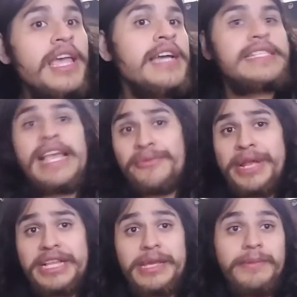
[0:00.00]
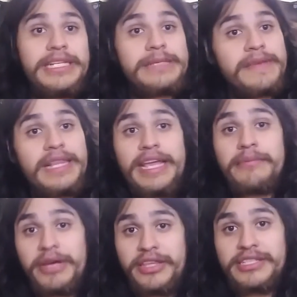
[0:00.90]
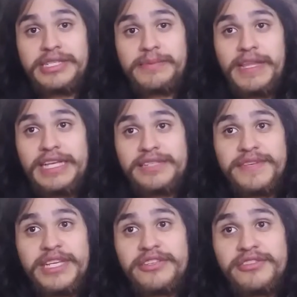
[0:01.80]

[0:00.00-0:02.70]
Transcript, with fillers: I say weekly, but it's been like a month since my last video,